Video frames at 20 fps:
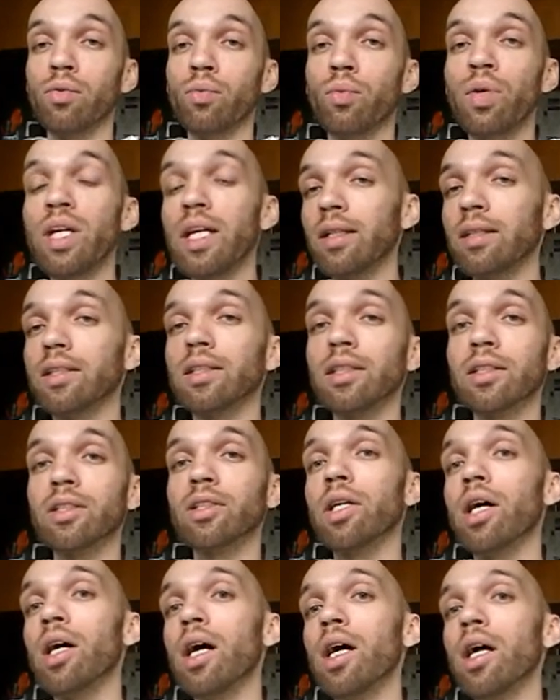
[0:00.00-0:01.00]
we
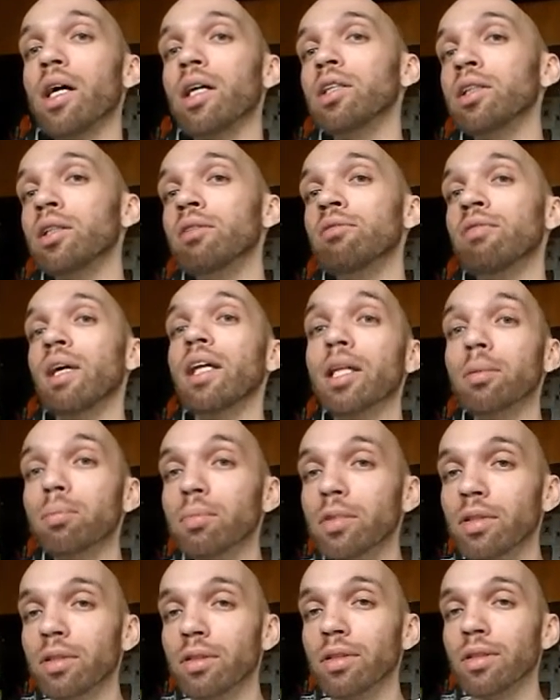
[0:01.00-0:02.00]
consider
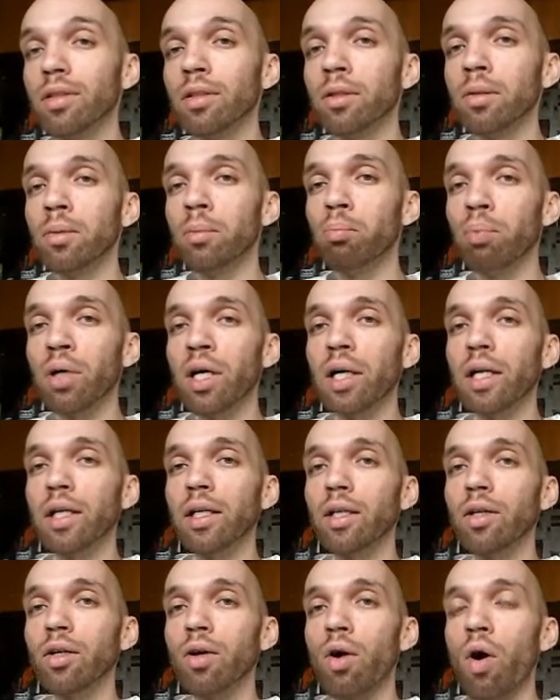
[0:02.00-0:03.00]
undeveloped,
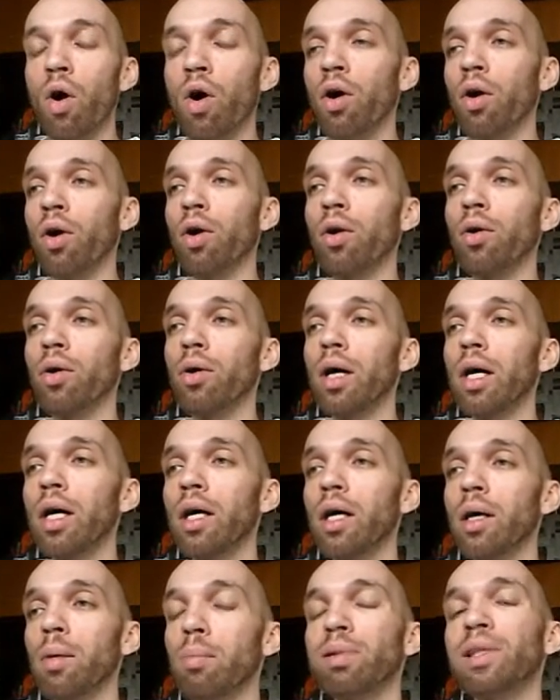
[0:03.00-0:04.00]
but are
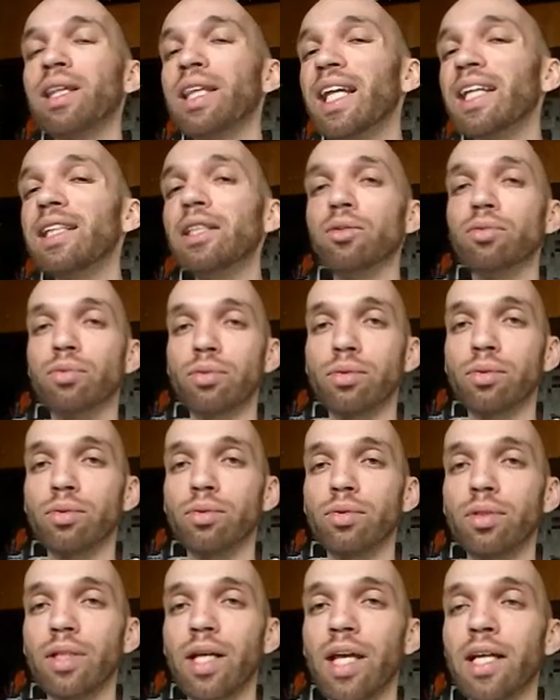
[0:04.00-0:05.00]
plentiful
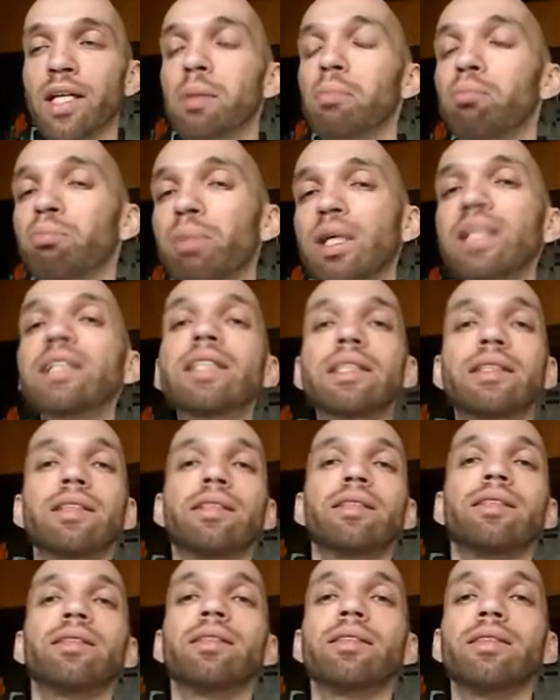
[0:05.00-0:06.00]
and
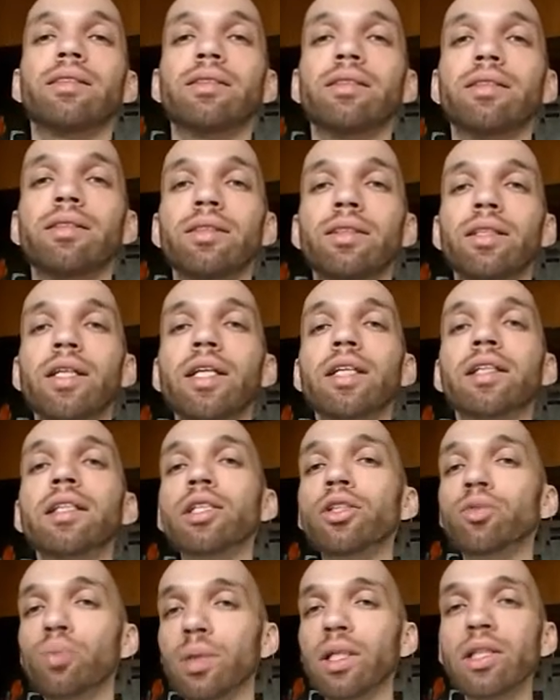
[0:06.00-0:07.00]
abundant in
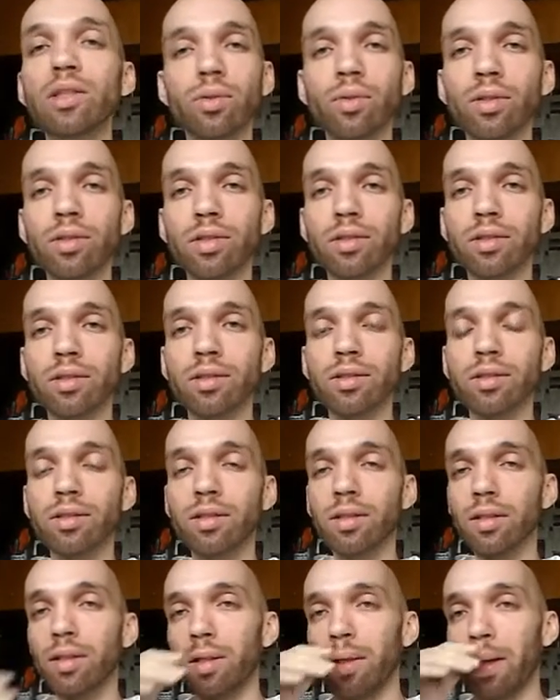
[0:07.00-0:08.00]
these resources.
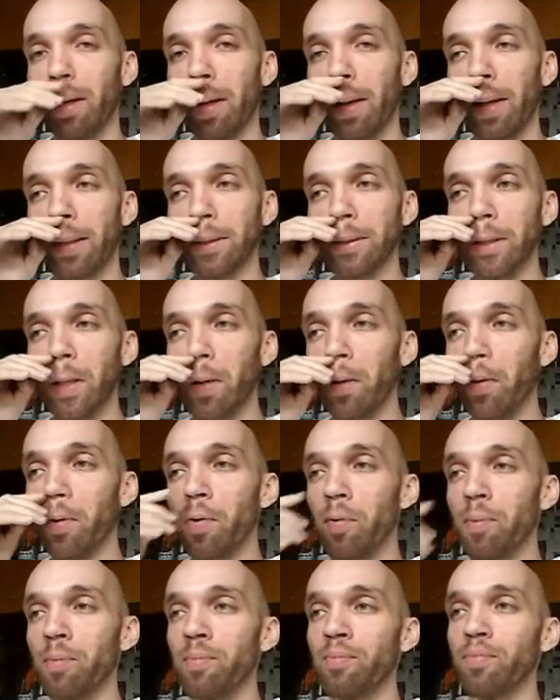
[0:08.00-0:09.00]

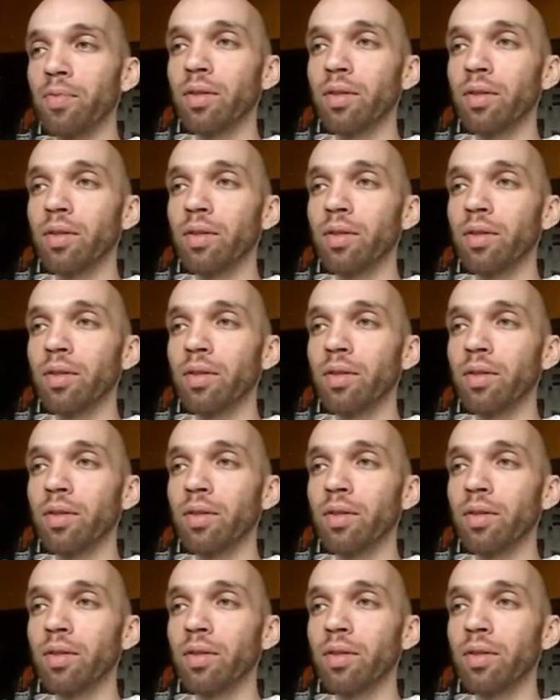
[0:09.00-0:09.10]
So